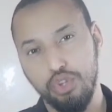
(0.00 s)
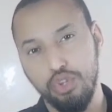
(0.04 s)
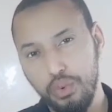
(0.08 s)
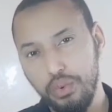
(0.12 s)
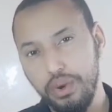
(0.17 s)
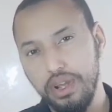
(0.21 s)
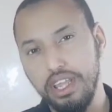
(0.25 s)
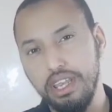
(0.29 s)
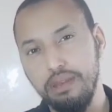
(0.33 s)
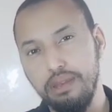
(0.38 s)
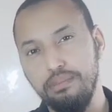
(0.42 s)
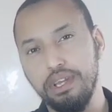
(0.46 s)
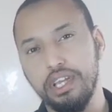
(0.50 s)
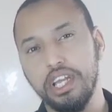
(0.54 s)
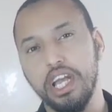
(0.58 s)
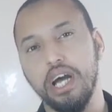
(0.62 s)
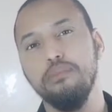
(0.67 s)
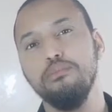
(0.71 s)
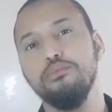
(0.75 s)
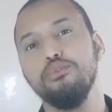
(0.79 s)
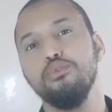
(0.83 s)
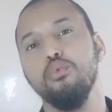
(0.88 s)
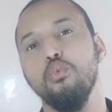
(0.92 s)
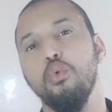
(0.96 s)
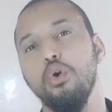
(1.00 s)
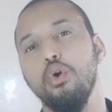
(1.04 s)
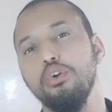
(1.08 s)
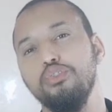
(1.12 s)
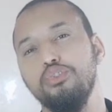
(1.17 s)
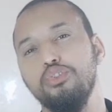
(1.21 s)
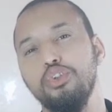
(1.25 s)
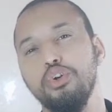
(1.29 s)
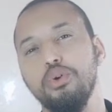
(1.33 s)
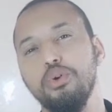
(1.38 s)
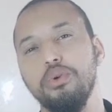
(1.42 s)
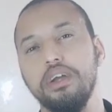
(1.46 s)
Doing becomes
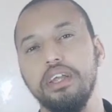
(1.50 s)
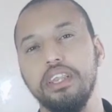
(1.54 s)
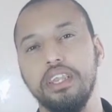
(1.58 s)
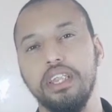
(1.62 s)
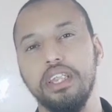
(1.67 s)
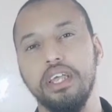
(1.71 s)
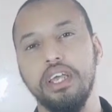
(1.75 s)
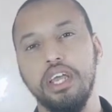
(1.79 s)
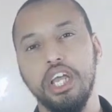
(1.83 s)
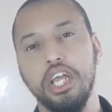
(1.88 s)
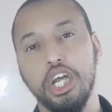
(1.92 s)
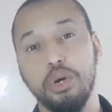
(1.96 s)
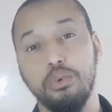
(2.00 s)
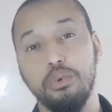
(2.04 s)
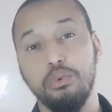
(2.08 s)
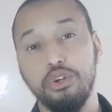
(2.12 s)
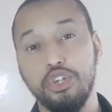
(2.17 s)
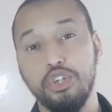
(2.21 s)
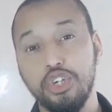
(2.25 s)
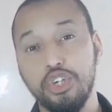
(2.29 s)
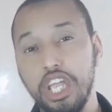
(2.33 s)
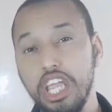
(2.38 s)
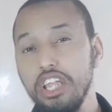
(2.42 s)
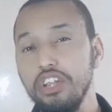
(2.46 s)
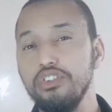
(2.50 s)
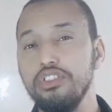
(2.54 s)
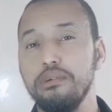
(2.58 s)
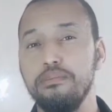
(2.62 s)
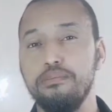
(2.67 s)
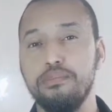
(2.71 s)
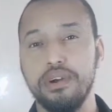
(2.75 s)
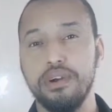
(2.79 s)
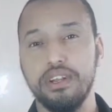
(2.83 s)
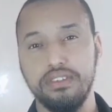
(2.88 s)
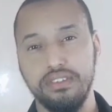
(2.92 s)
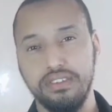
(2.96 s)
was doing. We change
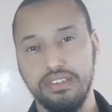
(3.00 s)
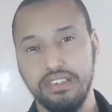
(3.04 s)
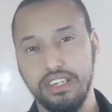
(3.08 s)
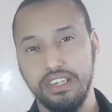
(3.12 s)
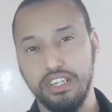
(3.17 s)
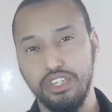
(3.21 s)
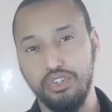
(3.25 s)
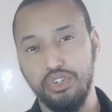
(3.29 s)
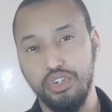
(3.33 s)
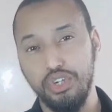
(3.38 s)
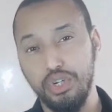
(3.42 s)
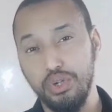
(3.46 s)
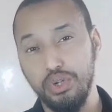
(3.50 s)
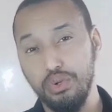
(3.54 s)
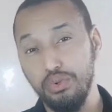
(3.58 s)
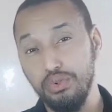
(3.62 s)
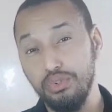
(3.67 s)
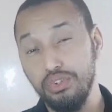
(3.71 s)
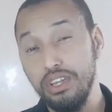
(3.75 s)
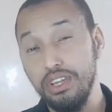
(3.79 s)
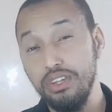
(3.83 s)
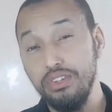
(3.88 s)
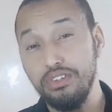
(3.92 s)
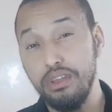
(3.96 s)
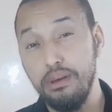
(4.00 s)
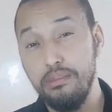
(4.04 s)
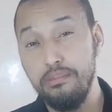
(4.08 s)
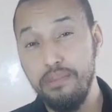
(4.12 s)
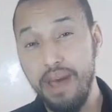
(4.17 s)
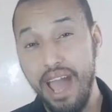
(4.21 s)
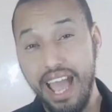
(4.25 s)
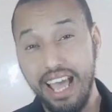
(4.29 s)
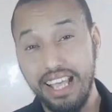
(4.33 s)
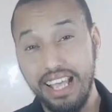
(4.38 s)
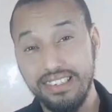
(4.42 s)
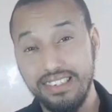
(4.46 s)
the present continuous to
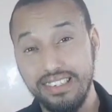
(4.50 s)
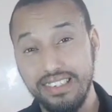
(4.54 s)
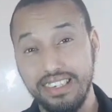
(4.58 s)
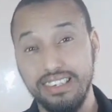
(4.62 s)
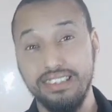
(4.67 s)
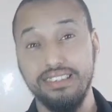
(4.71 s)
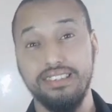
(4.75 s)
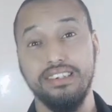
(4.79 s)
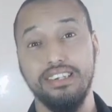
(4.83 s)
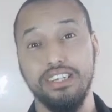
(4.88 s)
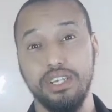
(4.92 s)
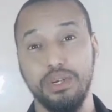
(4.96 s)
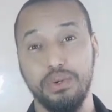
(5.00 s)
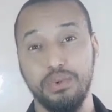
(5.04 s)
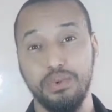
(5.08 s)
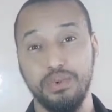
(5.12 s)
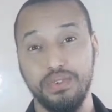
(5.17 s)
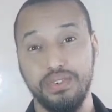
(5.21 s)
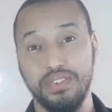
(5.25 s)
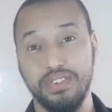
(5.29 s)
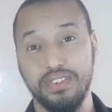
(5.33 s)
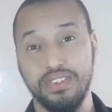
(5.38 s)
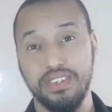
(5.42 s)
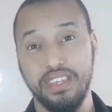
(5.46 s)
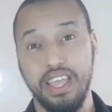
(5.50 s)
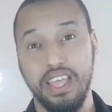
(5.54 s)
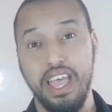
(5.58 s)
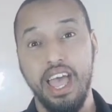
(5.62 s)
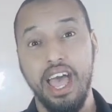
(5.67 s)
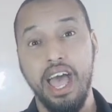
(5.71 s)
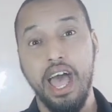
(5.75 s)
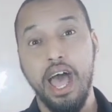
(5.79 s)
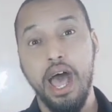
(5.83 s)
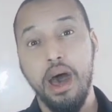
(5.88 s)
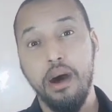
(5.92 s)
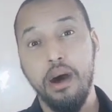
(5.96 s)
past continuous.
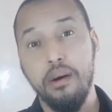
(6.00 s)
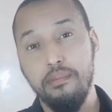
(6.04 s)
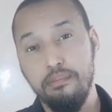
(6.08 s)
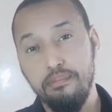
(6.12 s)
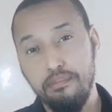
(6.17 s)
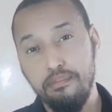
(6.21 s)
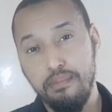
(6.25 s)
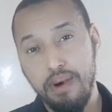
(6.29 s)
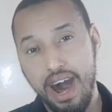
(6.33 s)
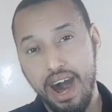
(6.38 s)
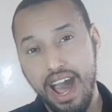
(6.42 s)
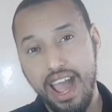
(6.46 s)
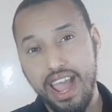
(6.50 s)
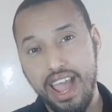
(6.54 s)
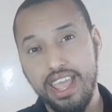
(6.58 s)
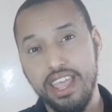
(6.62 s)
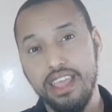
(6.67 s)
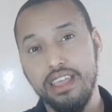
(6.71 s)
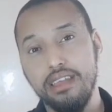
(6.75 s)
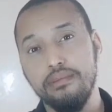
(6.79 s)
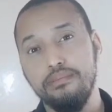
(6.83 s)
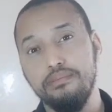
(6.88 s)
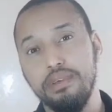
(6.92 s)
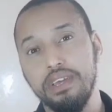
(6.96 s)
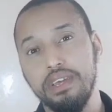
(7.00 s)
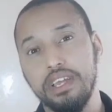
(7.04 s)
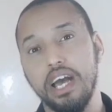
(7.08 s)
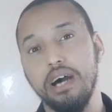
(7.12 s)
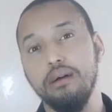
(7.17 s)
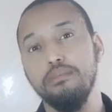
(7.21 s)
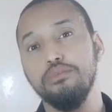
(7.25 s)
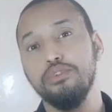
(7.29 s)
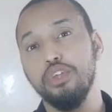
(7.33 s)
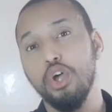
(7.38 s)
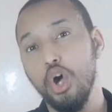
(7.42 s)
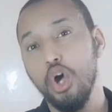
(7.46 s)
My
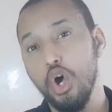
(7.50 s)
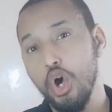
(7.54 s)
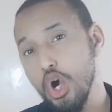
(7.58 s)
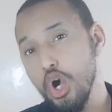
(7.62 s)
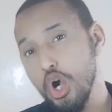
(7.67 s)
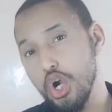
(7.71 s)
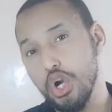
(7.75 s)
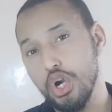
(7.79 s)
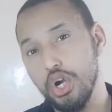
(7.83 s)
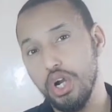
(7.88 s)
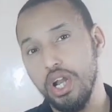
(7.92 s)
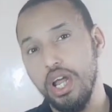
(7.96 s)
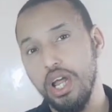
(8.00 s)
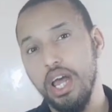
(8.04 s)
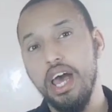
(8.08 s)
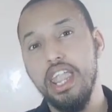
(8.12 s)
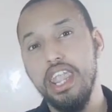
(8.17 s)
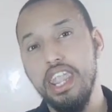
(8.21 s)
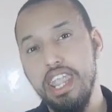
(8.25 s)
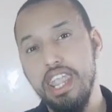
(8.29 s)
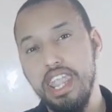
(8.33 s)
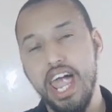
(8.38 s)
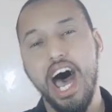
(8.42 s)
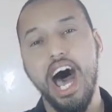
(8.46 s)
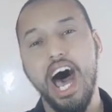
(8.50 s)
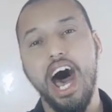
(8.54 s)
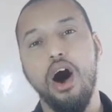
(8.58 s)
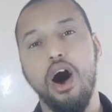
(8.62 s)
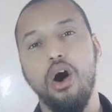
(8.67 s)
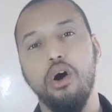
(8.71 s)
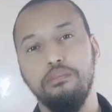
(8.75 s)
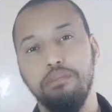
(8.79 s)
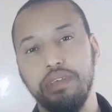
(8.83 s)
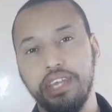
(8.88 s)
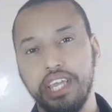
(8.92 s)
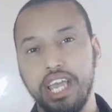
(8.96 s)
becomes her.
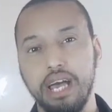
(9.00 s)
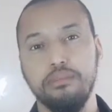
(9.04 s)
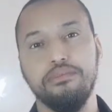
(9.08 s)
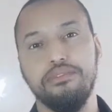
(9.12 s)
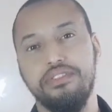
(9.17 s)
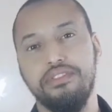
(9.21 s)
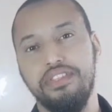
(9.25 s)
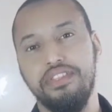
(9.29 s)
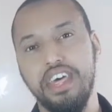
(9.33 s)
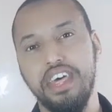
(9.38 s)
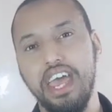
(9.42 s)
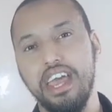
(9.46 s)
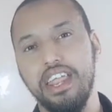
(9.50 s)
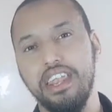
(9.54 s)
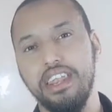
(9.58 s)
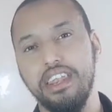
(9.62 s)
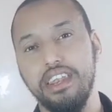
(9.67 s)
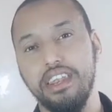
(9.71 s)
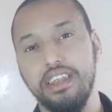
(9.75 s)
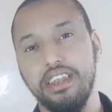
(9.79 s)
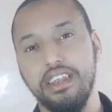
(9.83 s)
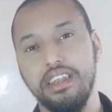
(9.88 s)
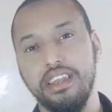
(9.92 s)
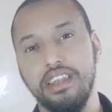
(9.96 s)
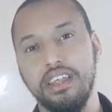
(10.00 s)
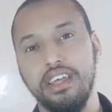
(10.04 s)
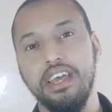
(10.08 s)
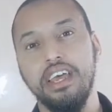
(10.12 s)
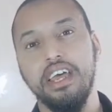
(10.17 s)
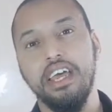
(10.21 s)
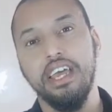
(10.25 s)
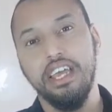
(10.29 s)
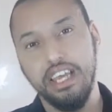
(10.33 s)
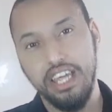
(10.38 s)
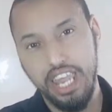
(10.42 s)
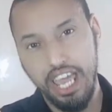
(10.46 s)
Now becomes then.
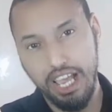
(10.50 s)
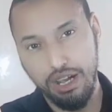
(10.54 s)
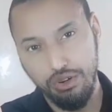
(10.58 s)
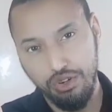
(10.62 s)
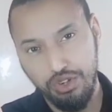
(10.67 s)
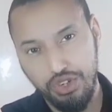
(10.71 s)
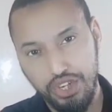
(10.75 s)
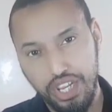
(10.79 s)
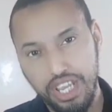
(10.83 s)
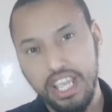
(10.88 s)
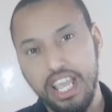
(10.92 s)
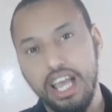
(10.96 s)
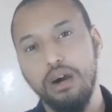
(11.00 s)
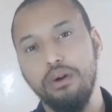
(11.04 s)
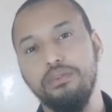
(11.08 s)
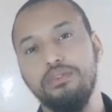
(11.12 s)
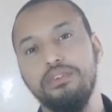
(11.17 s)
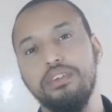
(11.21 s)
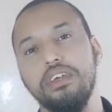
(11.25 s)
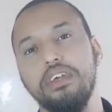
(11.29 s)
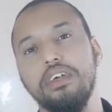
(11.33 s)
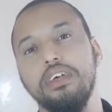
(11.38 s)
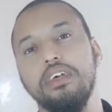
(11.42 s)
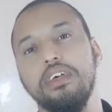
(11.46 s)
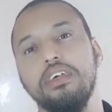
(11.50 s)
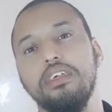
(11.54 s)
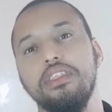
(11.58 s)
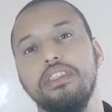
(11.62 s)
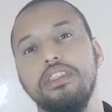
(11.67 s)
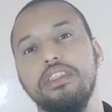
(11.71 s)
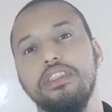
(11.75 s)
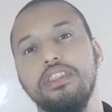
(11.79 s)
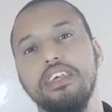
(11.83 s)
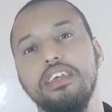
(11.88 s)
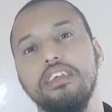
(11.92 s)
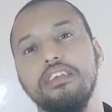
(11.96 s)
Now check out
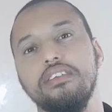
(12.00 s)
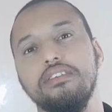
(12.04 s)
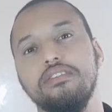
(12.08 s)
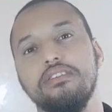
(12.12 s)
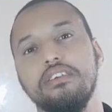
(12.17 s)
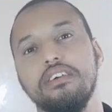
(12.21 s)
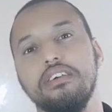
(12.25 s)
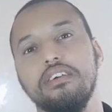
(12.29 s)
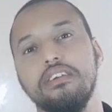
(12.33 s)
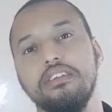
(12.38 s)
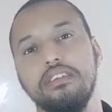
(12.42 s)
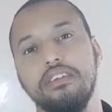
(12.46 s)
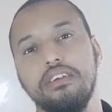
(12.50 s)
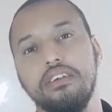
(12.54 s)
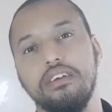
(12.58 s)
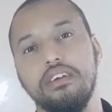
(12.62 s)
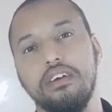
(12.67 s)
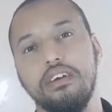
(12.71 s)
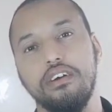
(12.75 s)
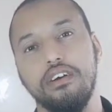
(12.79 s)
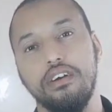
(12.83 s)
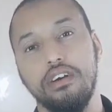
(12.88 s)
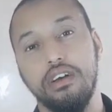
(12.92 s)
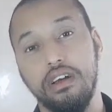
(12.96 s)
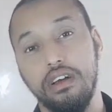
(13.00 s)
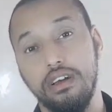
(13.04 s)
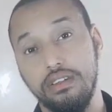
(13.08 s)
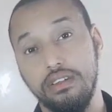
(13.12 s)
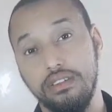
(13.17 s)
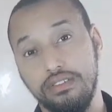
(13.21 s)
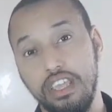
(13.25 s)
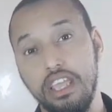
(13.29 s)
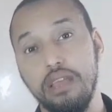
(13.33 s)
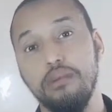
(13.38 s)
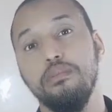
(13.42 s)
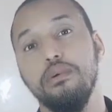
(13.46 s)
these
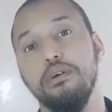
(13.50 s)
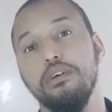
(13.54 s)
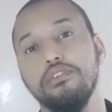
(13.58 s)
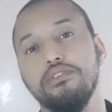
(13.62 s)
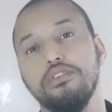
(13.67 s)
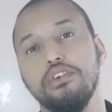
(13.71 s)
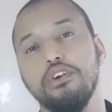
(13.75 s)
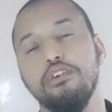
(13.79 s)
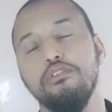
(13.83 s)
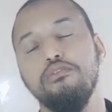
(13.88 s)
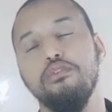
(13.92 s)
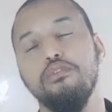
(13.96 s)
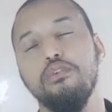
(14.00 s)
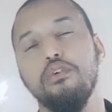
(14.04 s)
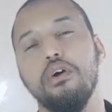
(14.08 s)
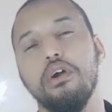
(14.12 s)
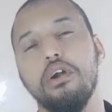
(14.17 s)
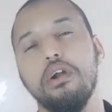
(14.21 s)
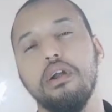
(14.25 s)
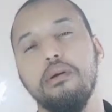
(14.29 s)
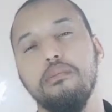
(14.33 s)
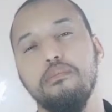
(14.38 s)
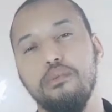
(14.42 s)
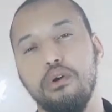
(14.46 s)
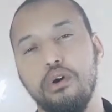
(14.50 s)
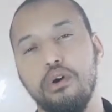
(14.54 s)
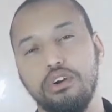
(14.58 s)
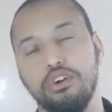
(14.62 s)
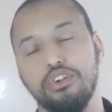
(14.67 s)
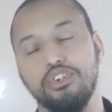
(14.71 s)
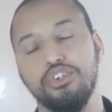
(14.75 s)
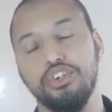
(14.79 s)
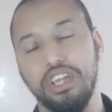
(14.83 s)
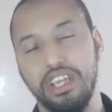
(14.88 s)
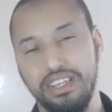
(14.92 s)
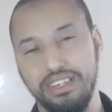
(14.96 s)
tables for
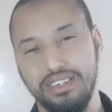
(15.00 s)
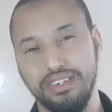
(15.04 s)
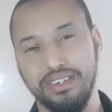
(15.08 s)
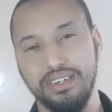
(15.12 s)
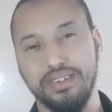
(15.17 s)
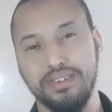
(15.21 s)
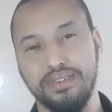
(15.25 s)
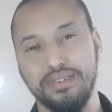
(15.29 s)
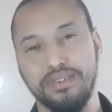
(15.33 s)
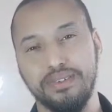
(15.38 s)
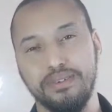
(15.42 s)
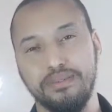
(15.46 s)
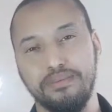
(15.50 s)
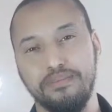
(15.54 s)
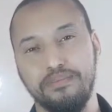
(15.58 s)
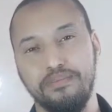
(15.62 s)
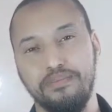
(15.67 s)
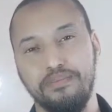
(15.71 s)
more changes.